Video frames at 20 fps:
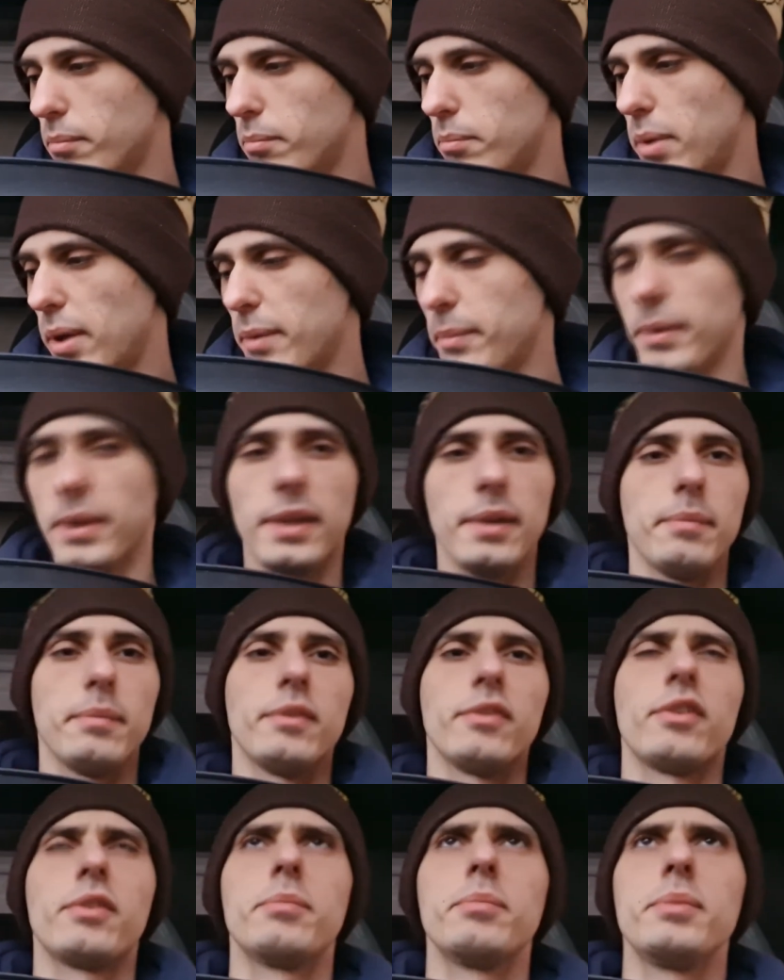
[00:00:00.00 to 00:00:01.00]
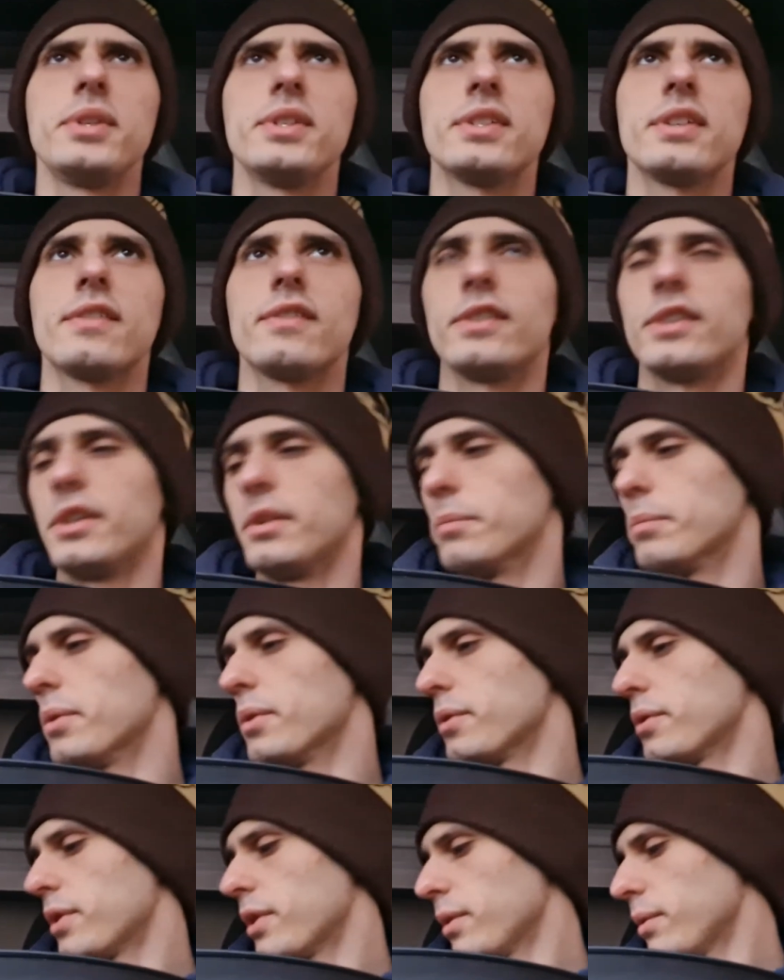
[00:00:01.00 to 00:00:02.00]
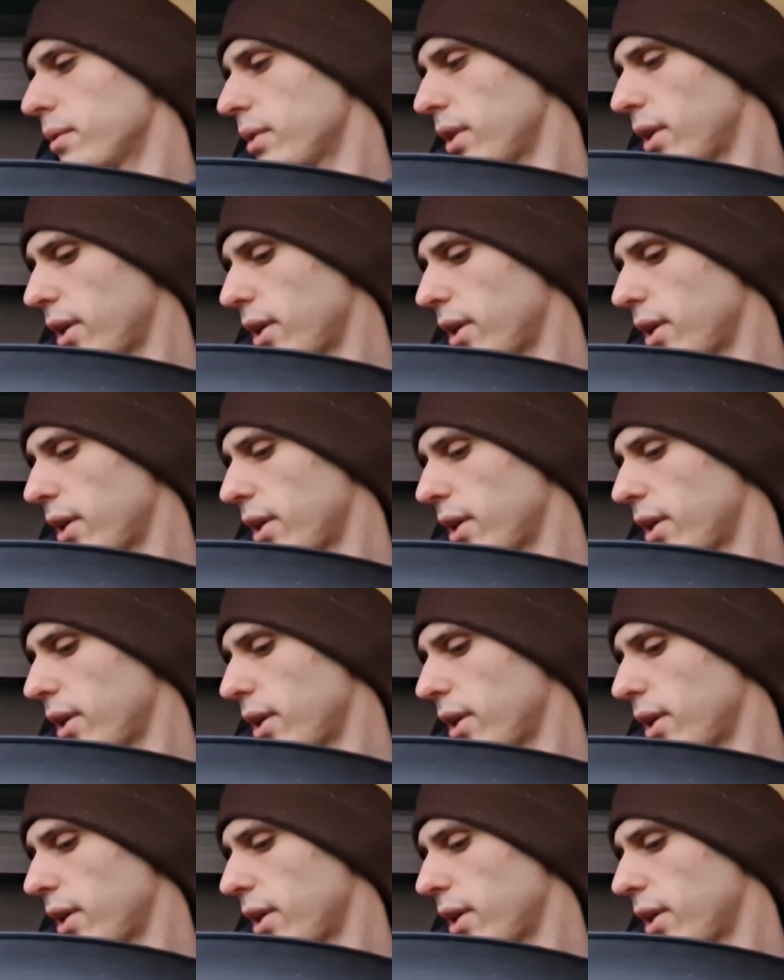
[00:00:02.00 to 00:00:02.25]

Birmingham, I think B17 postcode.